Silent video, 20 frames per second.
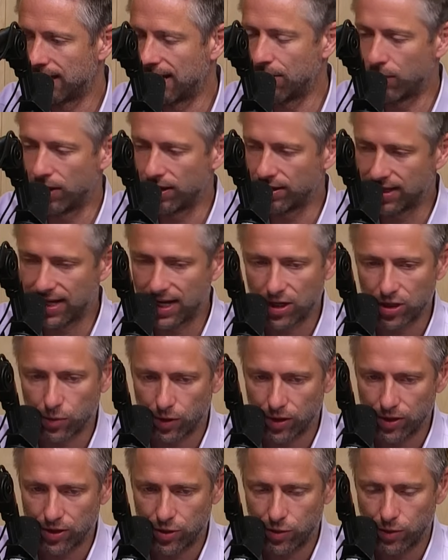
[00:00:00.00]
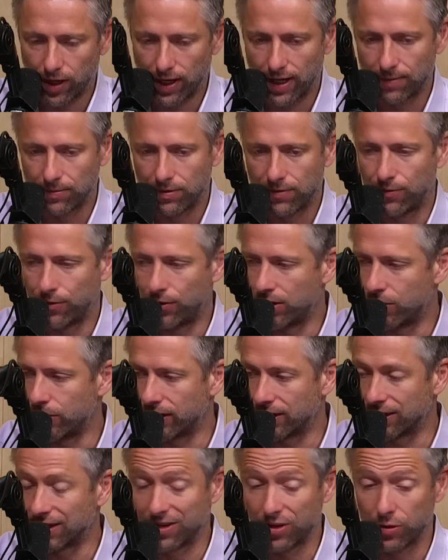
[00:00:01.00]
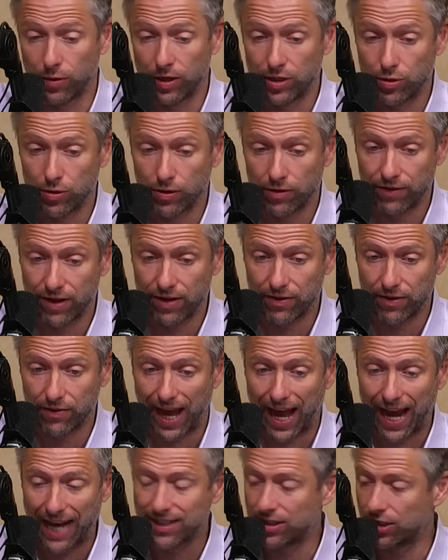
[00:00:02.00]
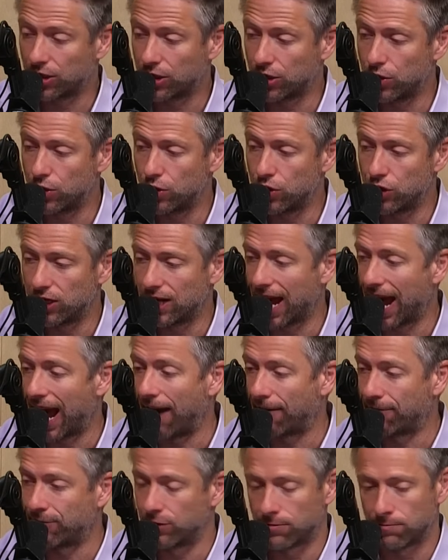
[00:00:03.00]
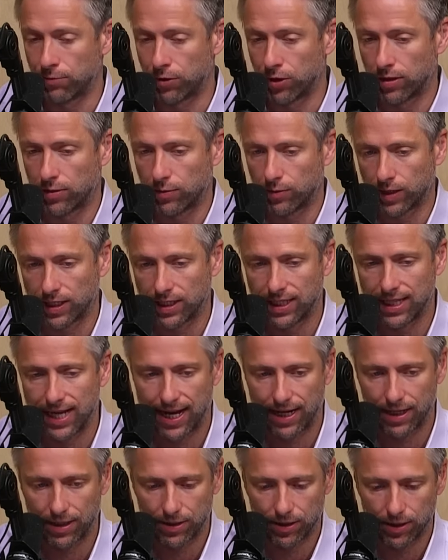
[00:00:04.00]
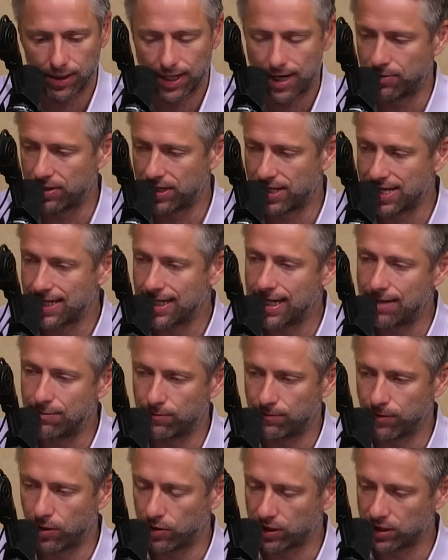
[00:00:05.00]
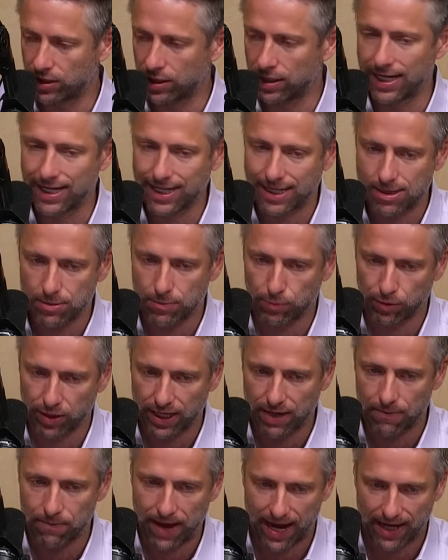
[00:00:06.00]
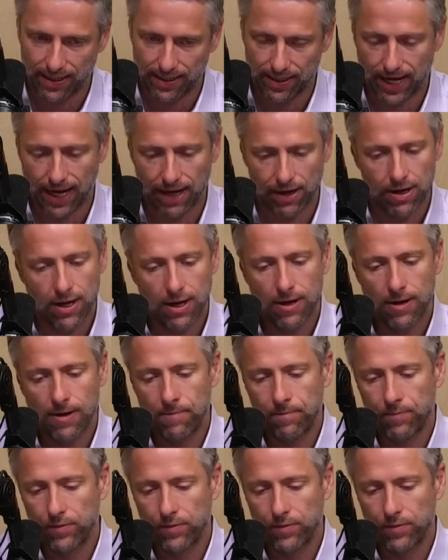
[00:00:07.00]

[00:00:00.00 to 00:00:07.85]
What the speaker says: They're the ones who want it up to 40 weeks. They're the ones who are in favor of execution after birth. We'll get to that a little later, but he keeps focusing on that. He keeps bringing it back to that.